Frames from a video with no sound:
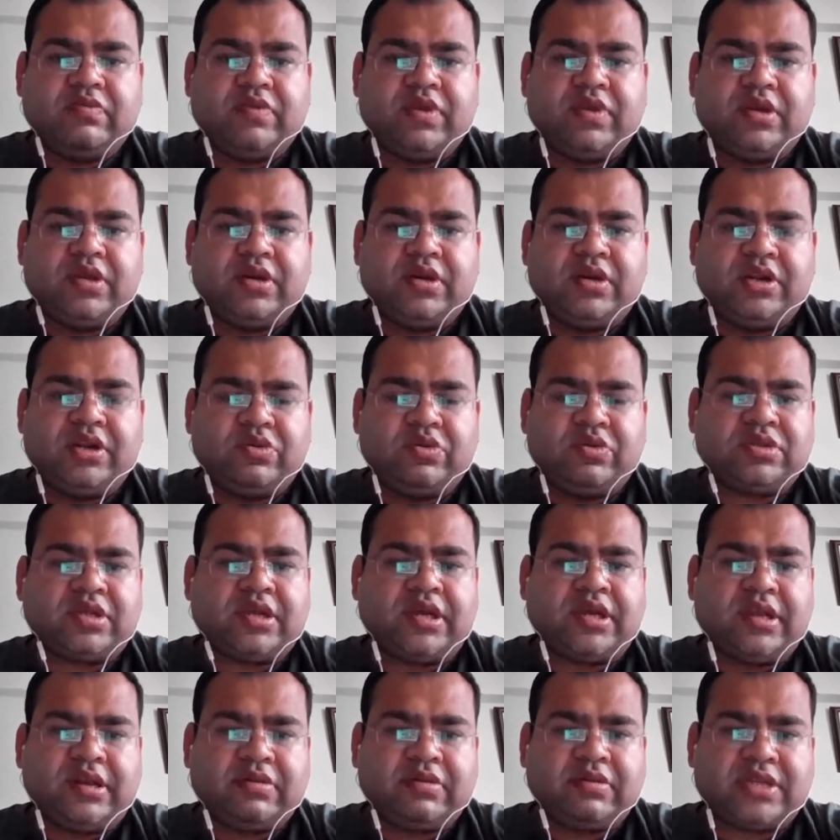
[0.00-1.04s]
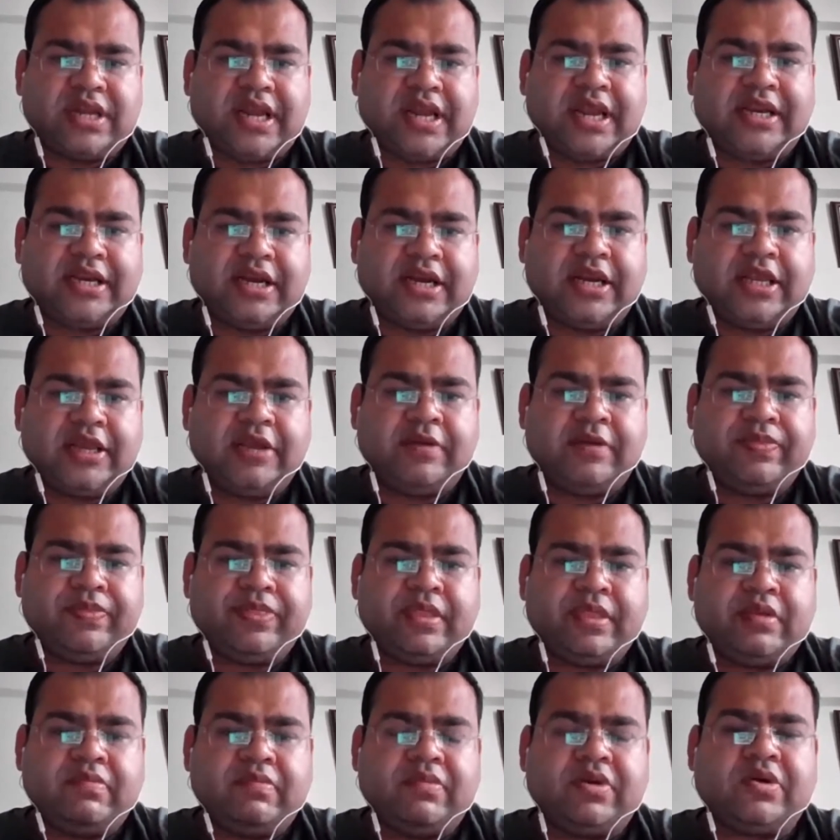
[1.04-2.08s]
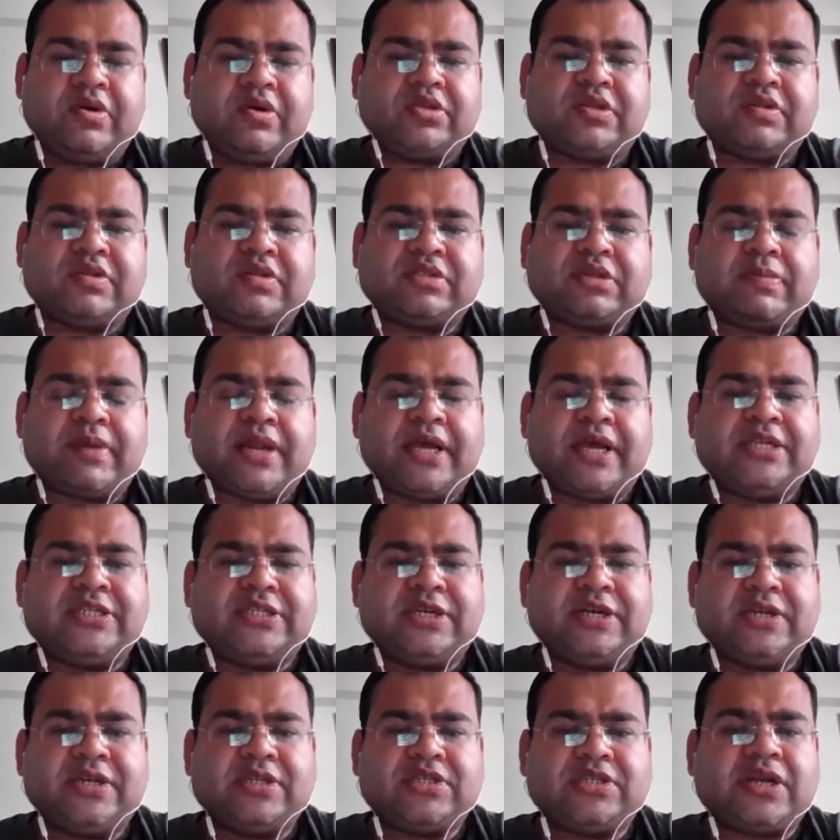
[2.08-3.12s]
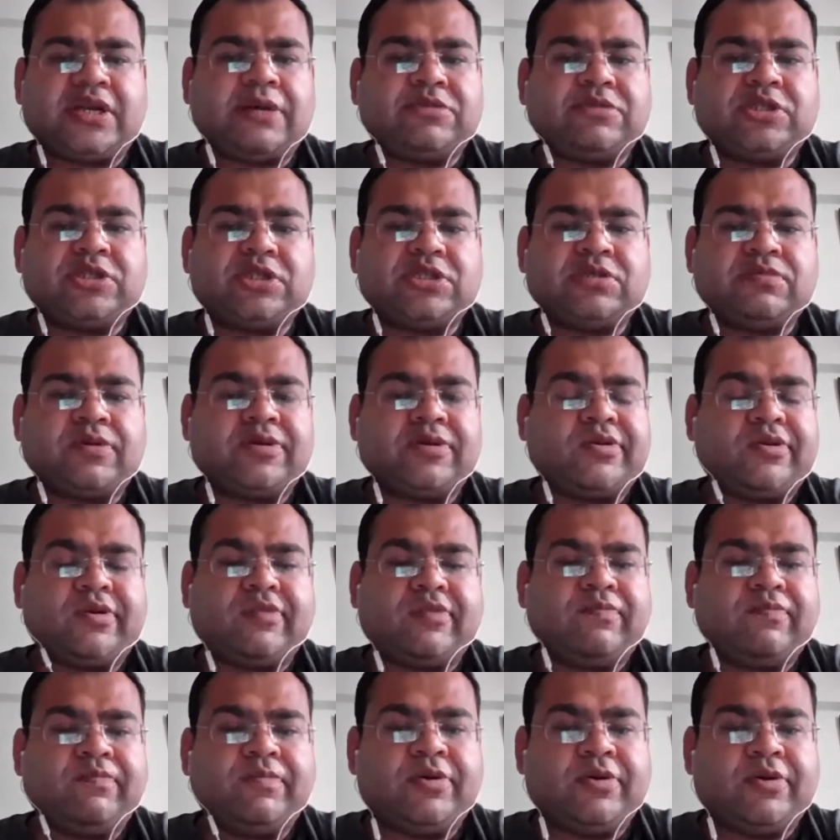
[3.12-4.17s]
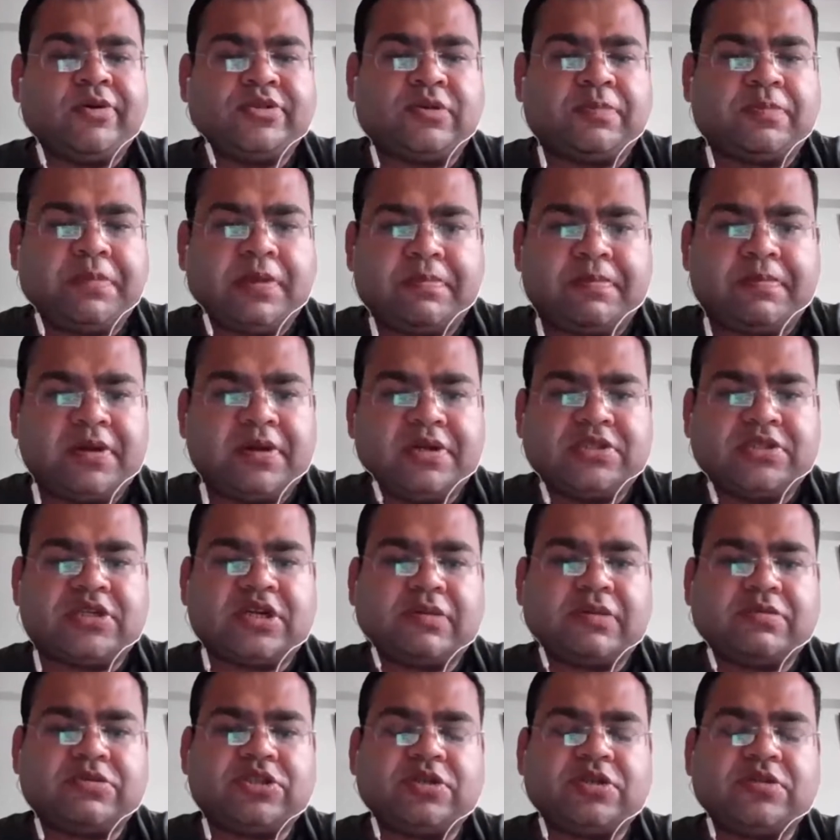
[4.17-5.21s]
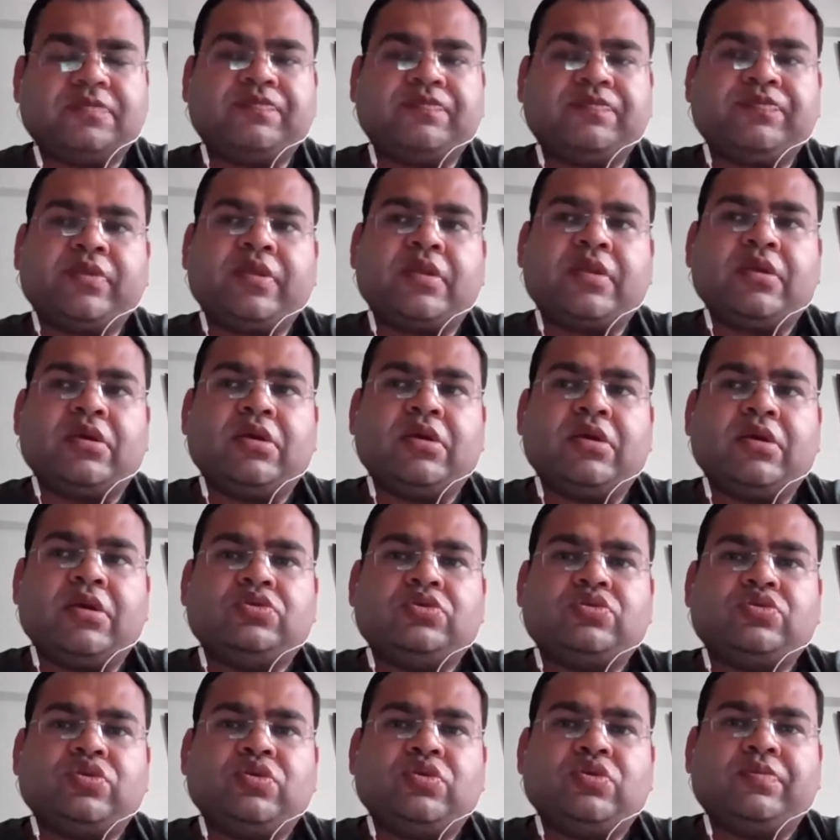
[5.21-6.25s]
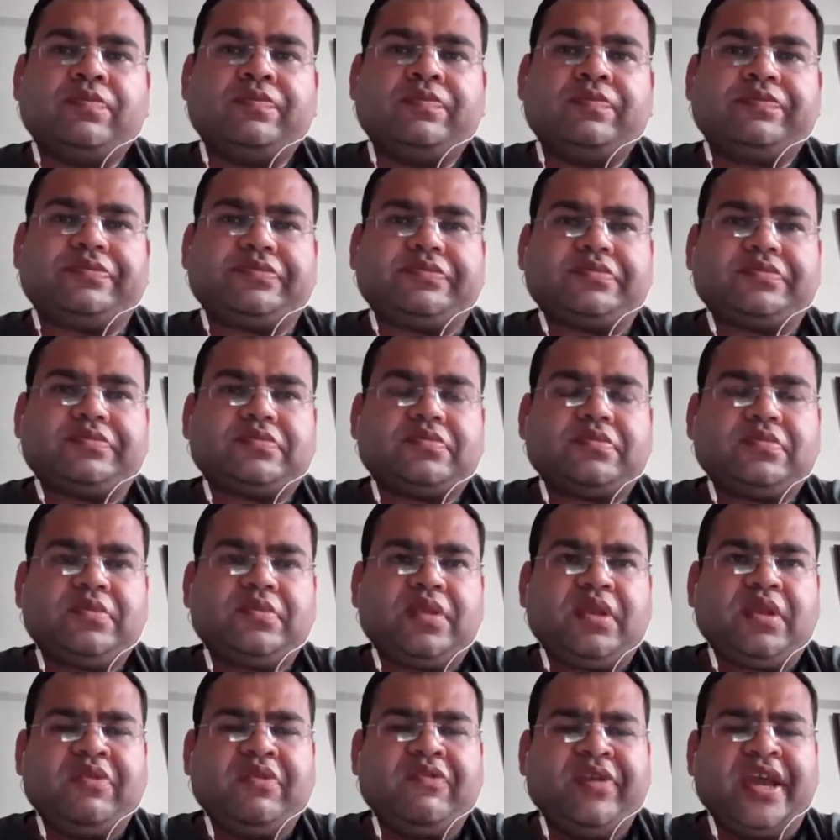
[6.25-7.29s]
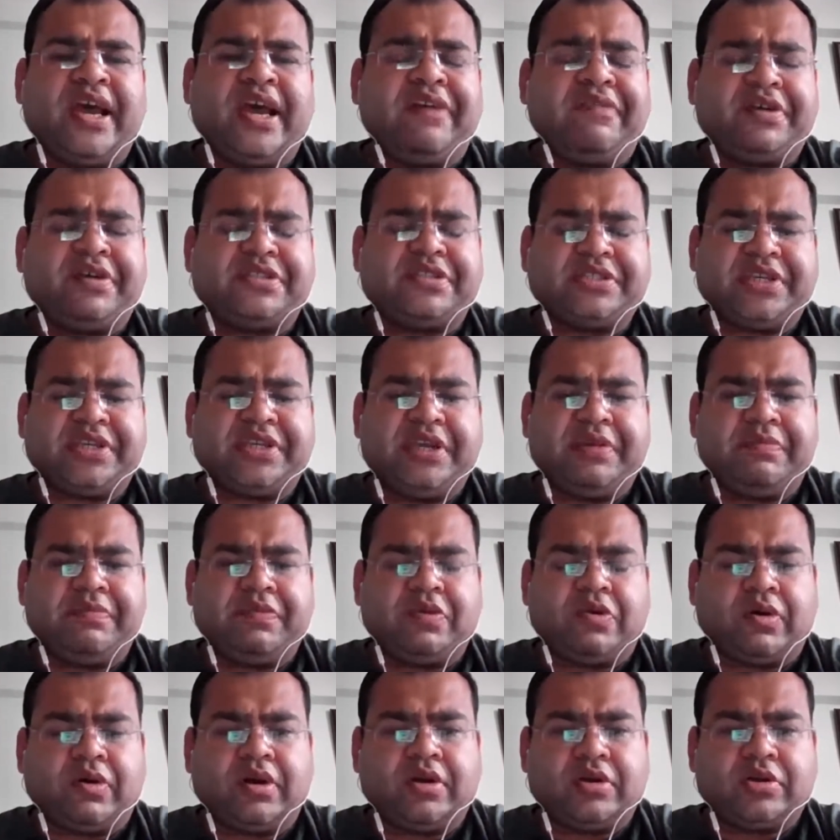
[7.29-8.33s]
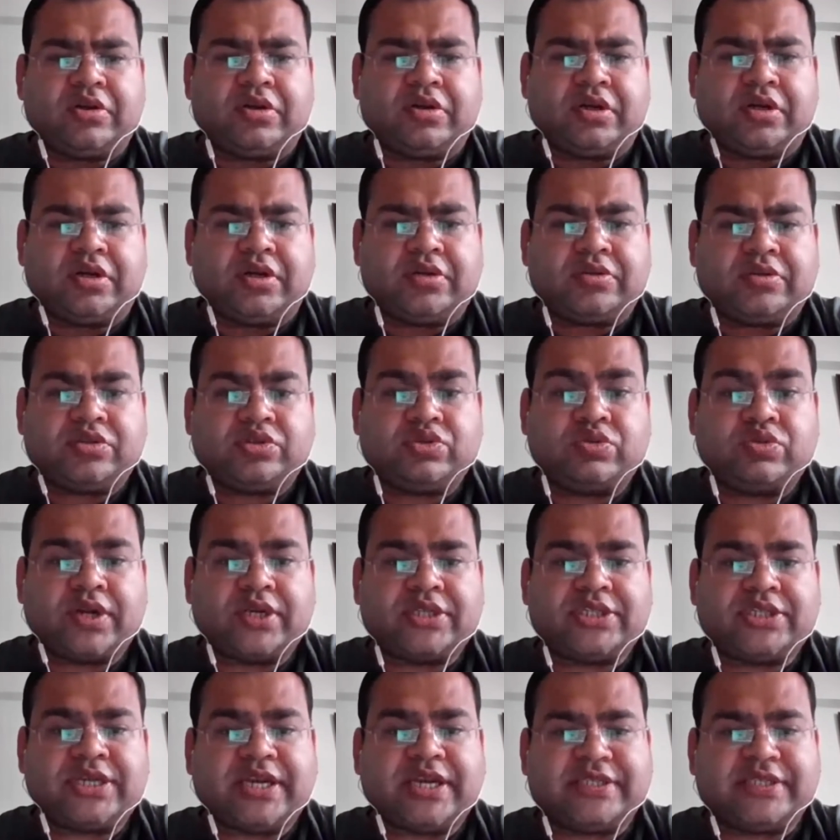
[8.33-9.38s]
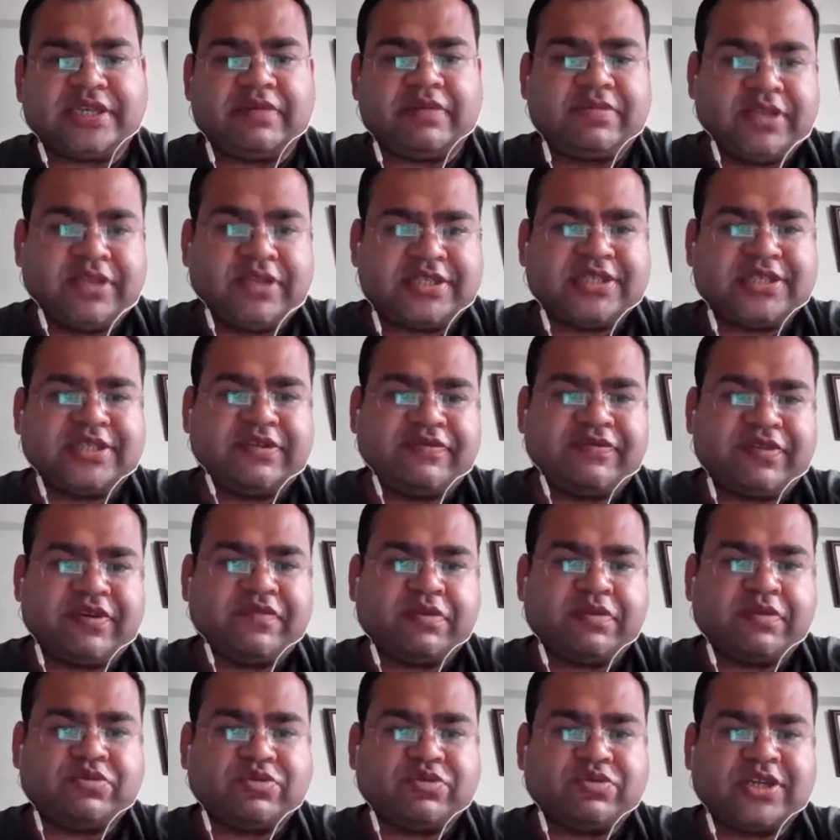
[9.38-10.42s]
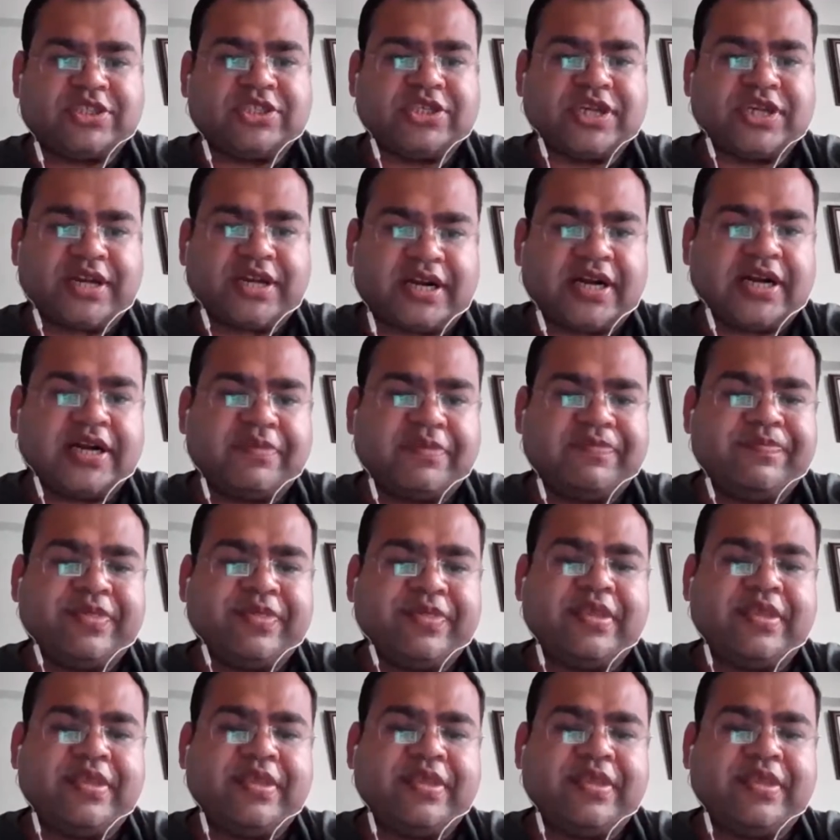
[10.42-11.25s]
we reduced slightly because of supply chain disruptions, but not because of people disruption. So we have a scheme called Suraksha Scheme. This is different from Suraksha Card.